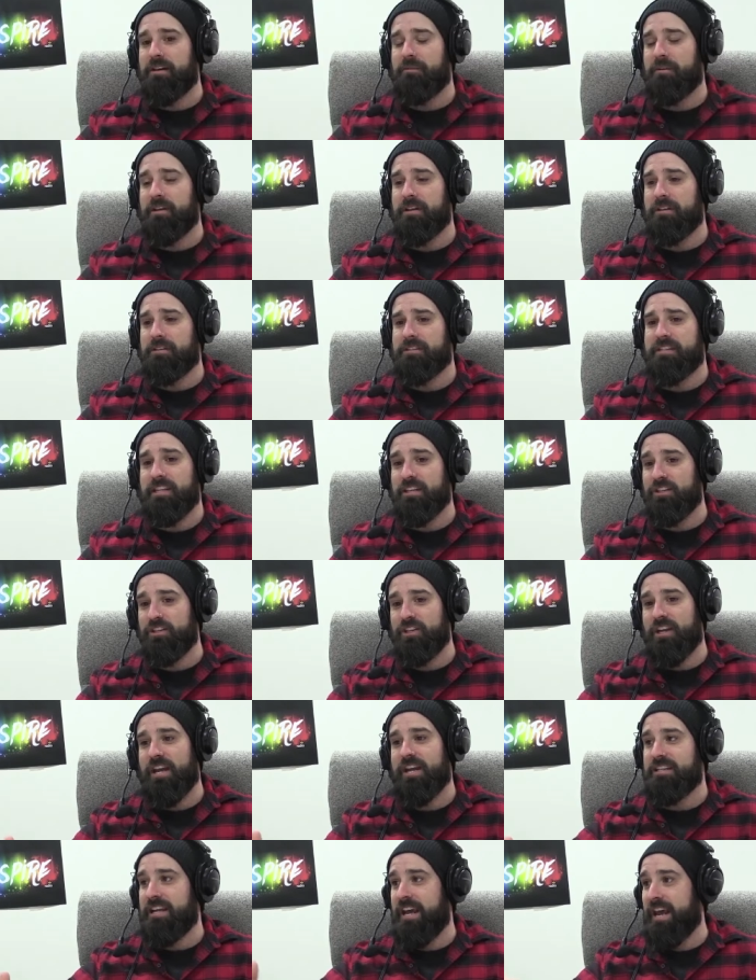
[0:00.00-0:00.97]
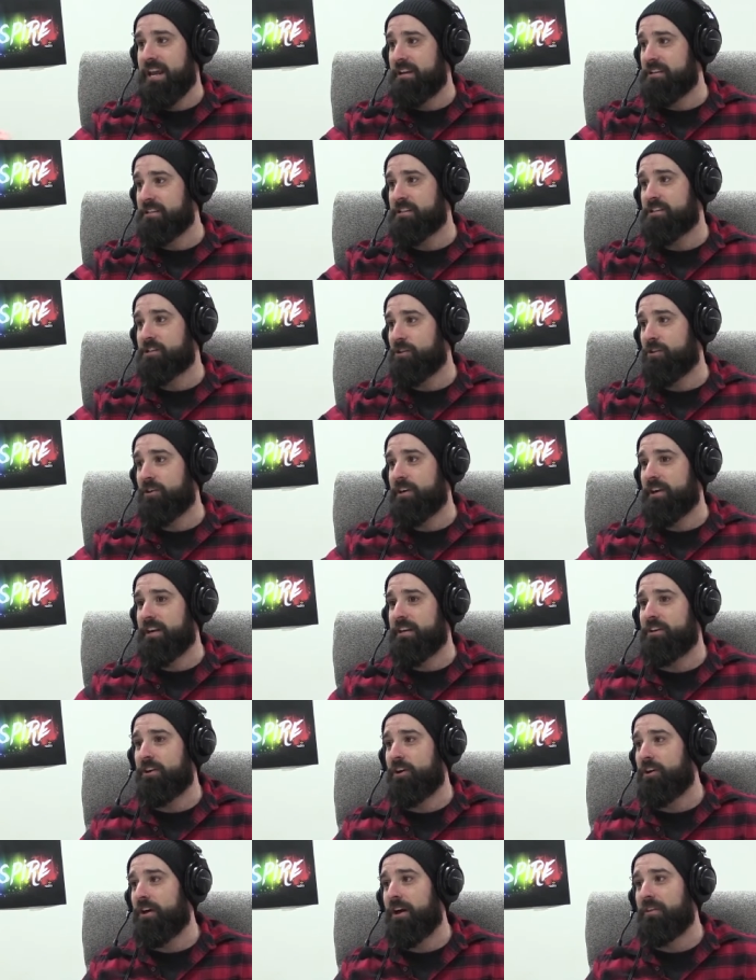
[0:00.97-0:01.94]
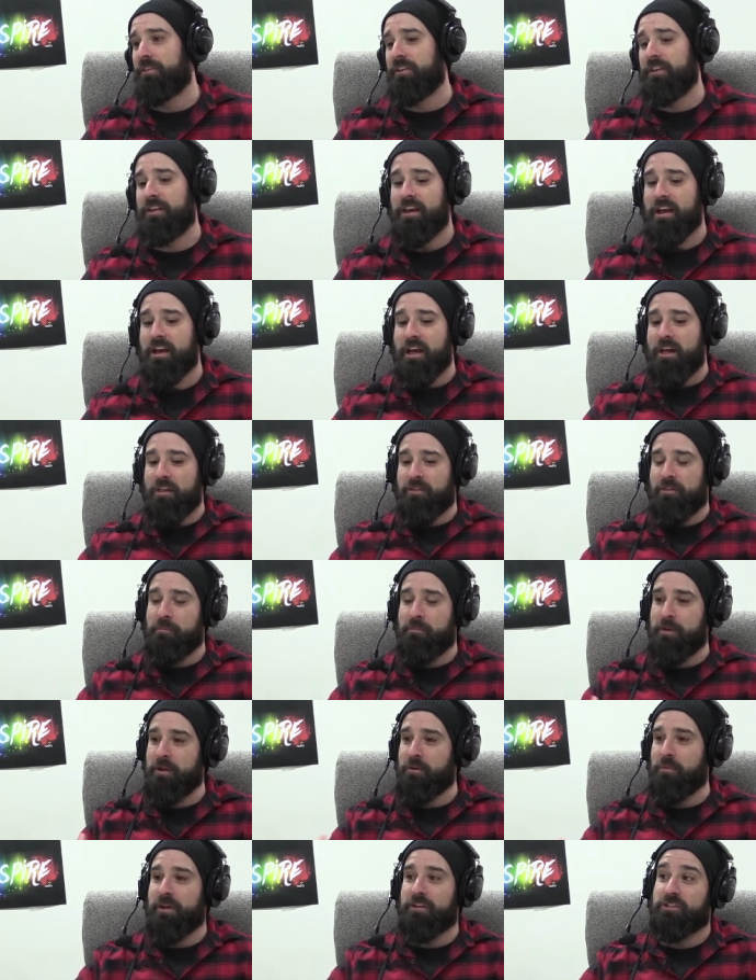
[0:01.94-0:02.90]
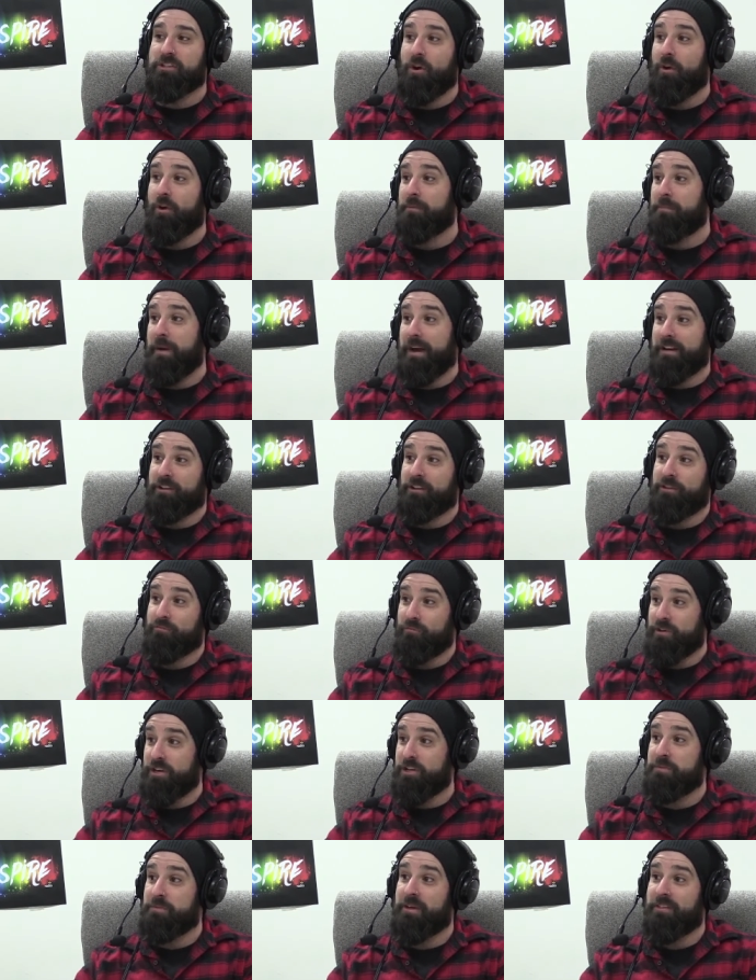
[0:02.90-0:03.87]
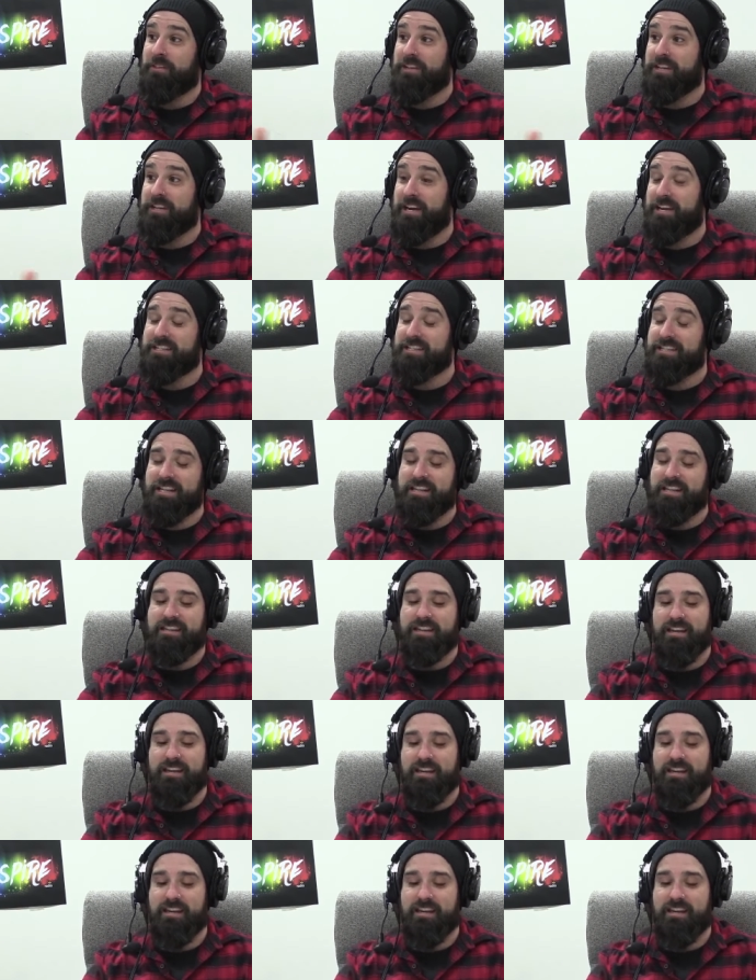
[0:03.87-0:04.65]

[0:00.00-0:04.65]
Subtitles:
CGA 10, you know, I think the big ones, going back to the Richmond and the Dusty thing,